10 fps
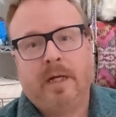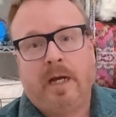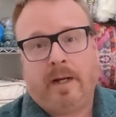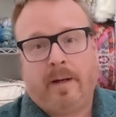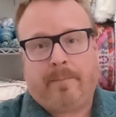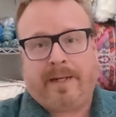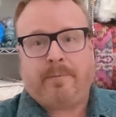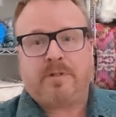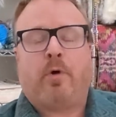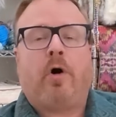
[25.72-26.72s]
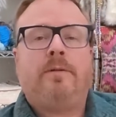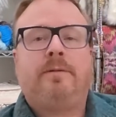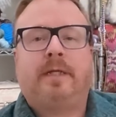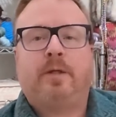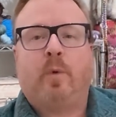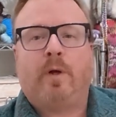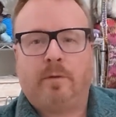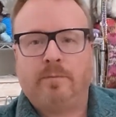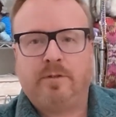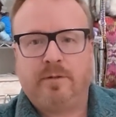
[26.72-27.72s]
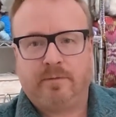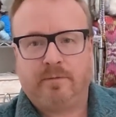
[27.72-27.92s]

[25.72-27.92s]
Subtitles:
my name is Paul, and welcome to the